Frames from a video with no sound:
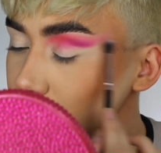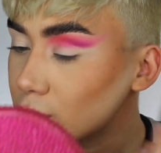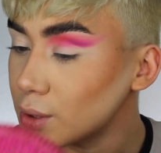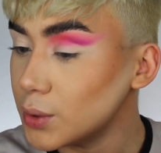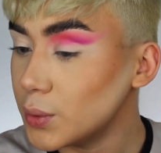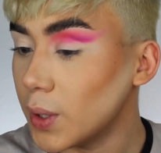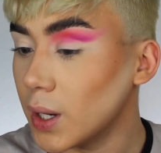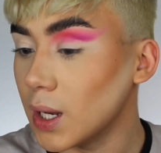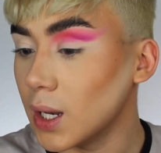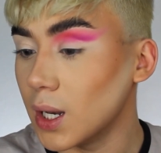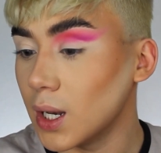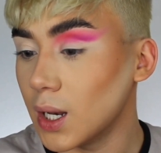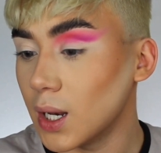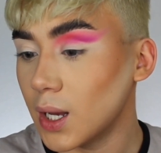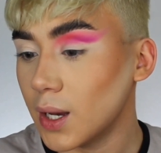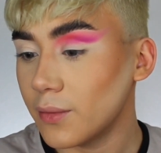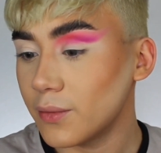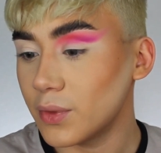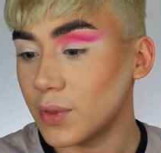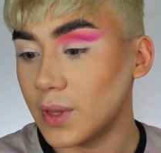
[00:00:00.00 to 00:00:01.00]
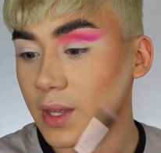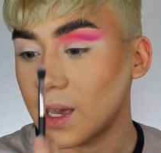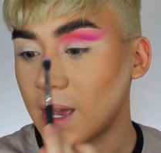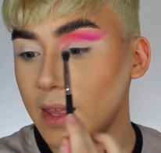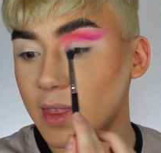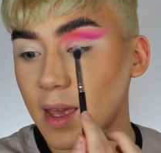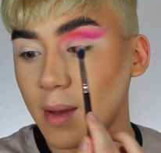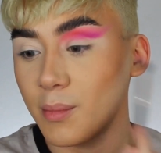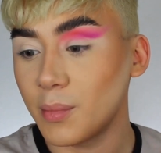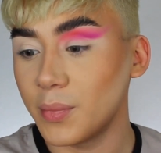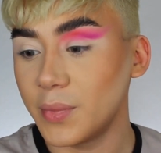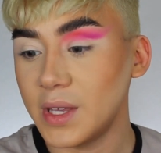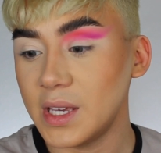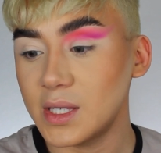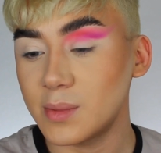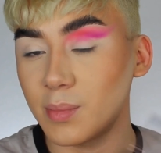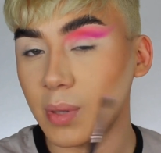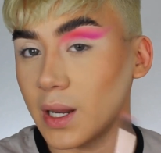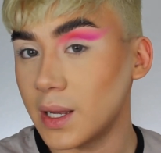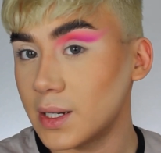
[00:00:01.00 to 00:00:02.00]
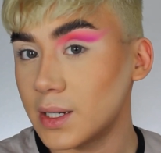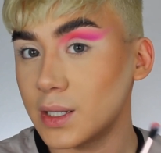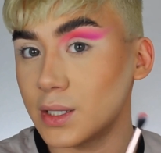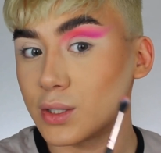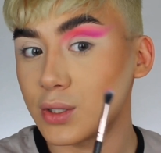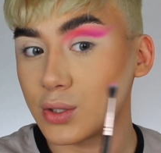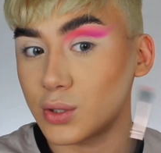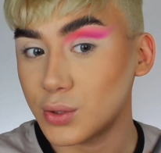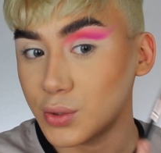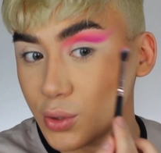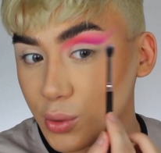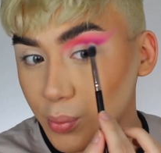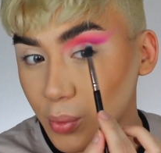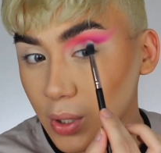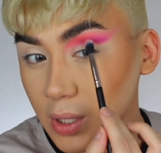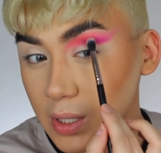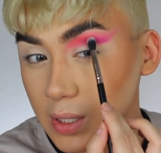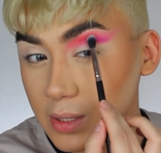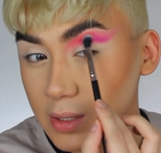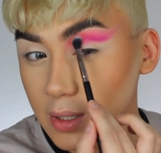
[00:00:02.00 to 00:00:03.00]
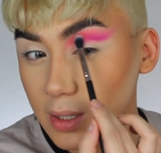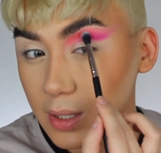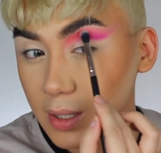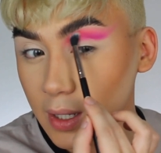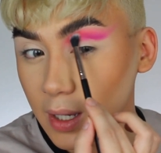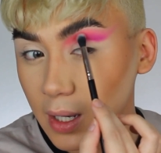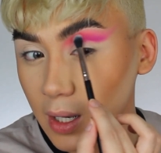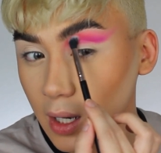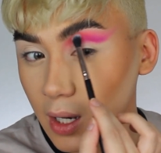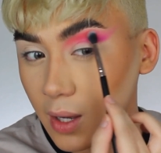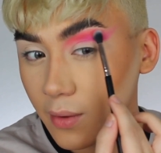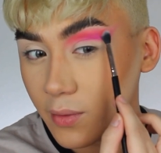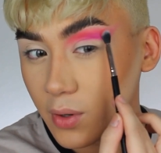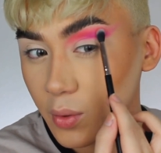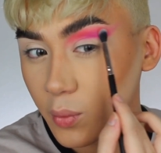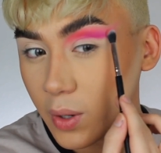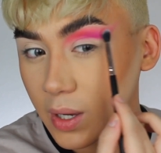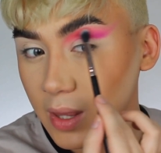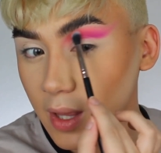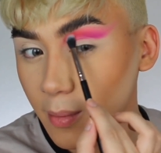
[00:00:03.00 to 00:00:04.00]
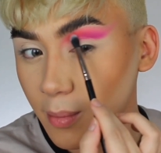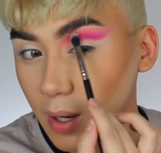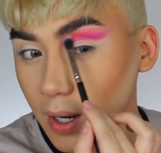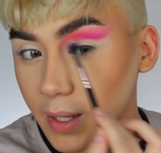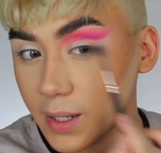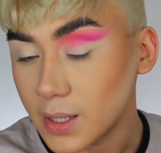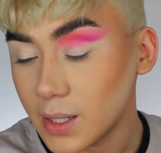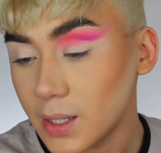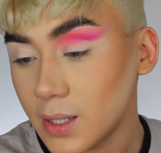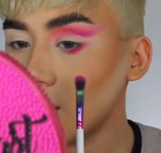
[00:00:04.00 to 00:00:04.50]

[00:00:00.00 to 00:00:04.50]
Ooh, I love, okay, these blended super easily. I love the way they blended.